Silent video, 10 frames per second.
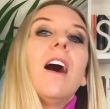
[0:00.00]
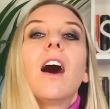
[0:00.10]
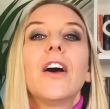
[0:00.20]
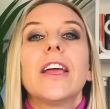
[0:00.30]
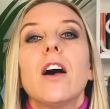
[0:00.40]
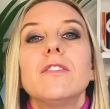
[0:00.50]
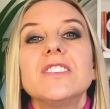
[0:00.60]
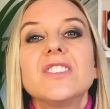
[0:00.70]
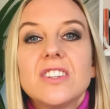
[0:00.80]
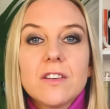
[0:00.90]
I covered
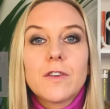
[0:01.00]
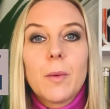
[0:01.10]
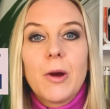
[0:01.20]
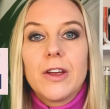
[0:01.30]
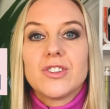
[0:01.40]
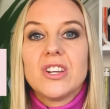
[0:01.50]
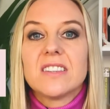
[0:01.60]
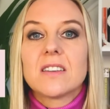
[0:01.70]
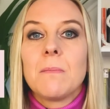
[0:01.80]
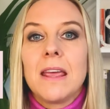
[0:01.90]
different approaches
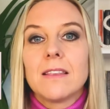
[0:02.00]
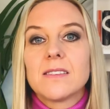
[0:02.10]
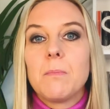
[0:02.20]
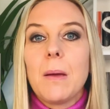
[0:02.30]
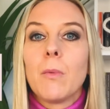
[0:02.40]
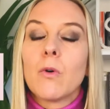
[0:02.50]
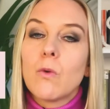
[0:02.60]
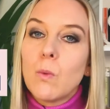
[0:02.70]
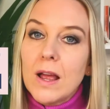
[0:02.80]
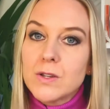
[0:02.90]
to make this a bit more
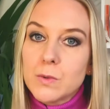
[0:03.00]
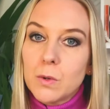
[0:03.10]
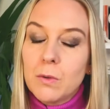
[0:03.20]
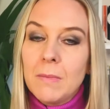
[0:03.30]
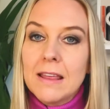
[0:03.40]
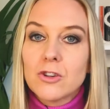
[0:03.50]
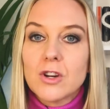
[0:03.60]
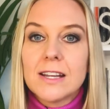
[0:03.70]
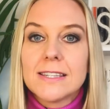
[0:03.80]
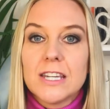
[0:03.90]
gradual, make the
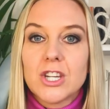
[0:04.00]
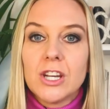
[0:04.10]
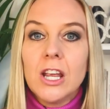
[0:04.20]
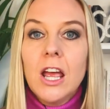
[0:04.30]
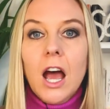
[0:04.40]
transition